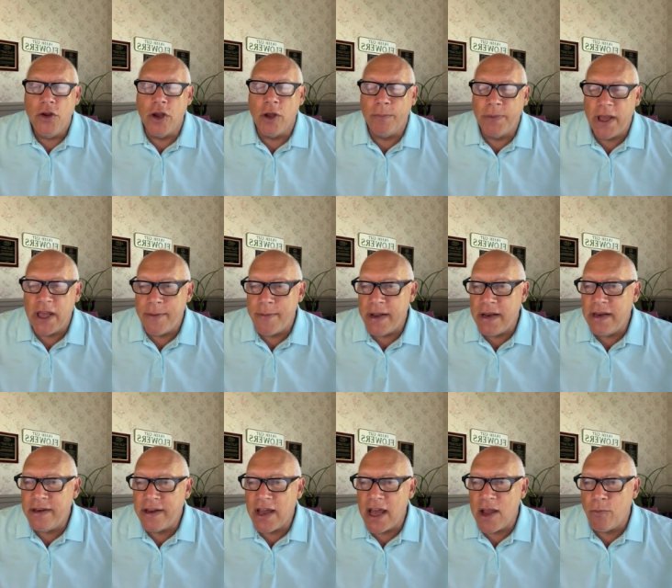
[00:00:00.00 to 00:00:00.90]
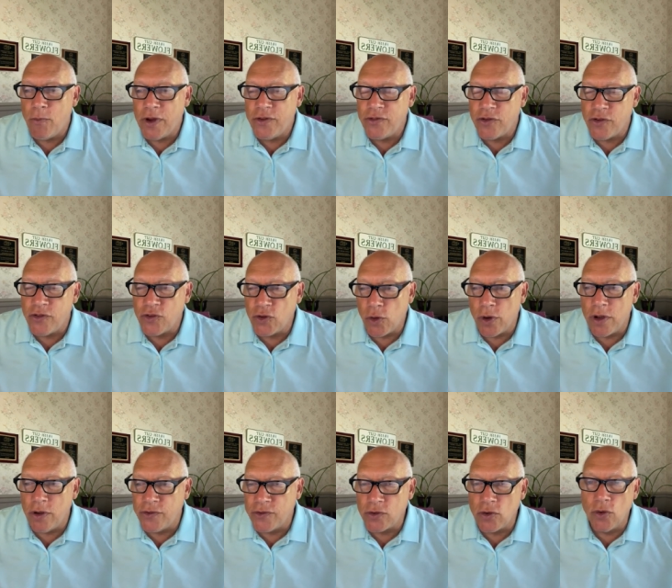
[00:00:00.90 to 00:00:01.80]
You can plant them anytime once your
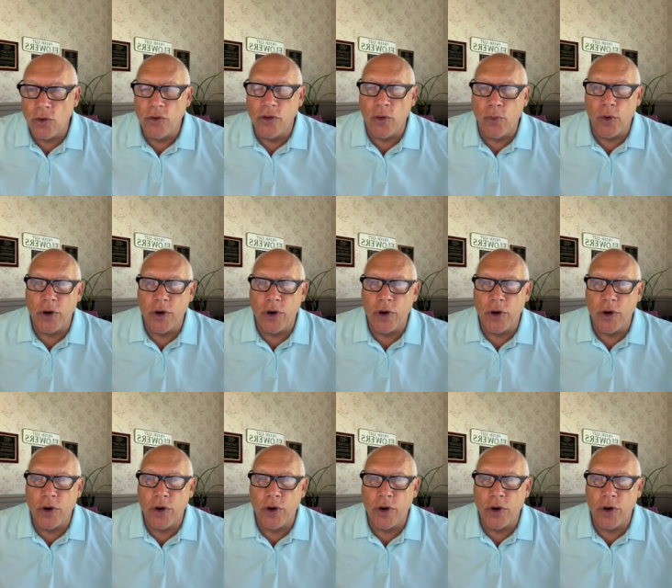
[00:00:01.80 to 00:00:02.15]
soil's cool.